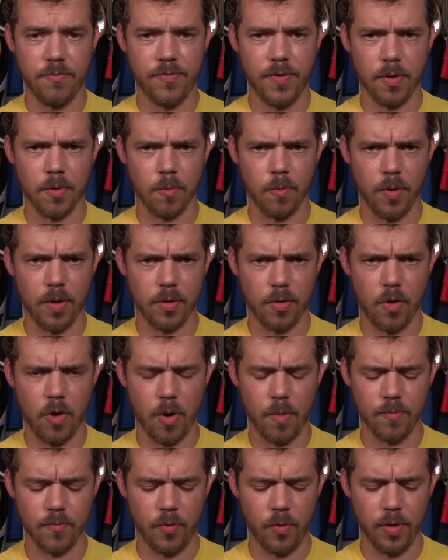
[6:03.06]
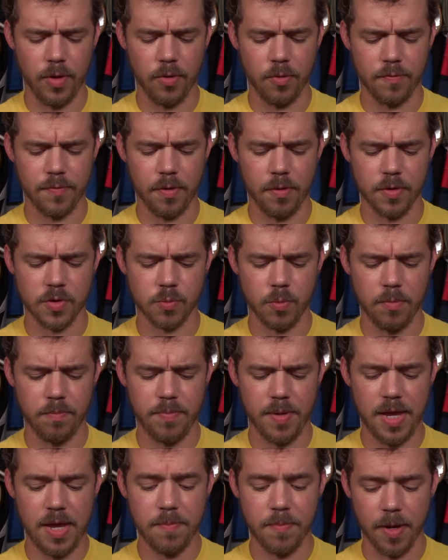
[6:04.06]
fear what harmful interference would
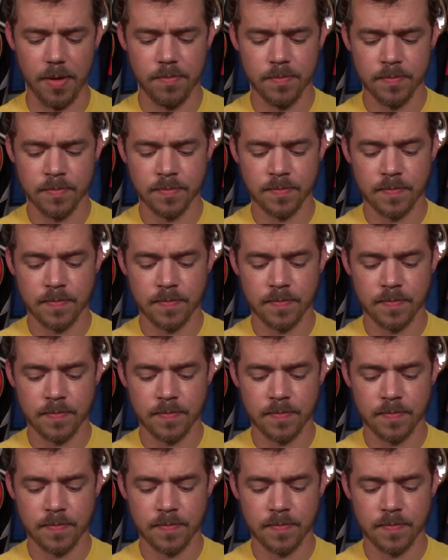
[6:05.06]
be, but